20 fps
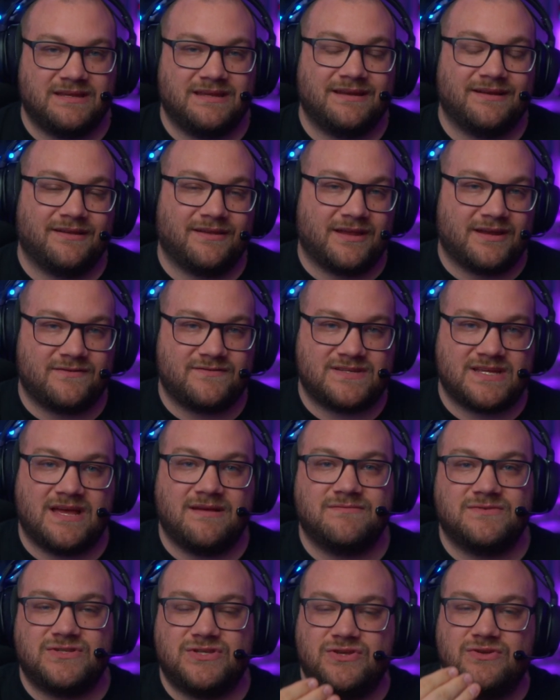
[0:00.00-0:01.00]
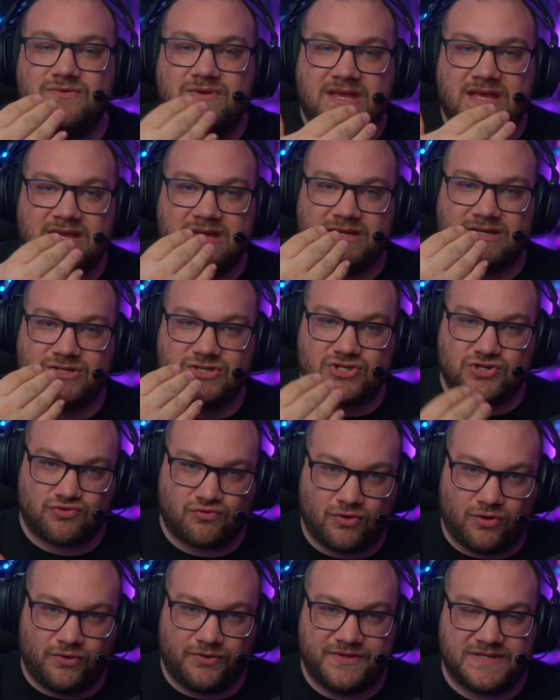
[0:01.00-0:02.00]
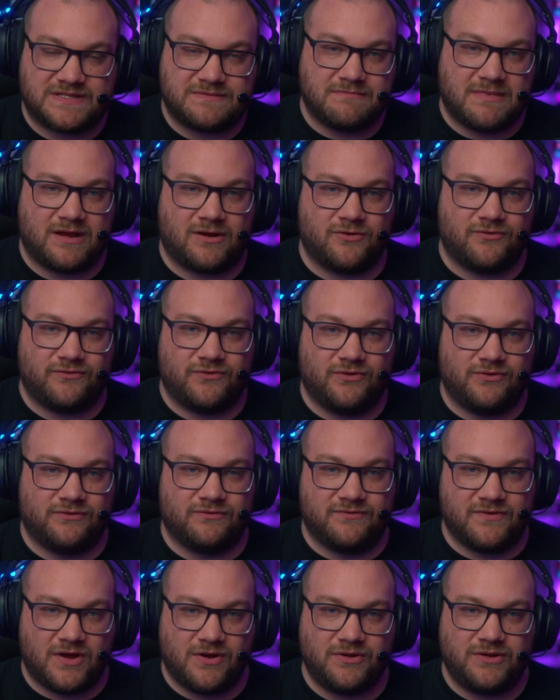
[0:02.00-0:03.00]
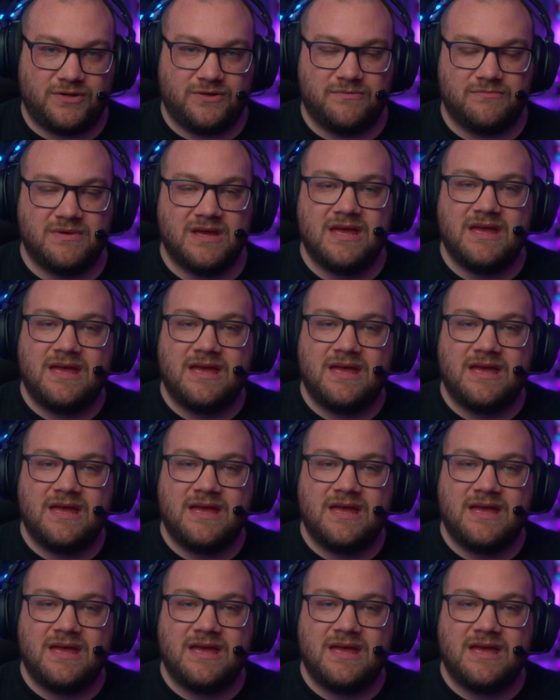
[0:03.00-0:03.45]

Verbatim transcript: And a lot of times you can't control this microphone's volume.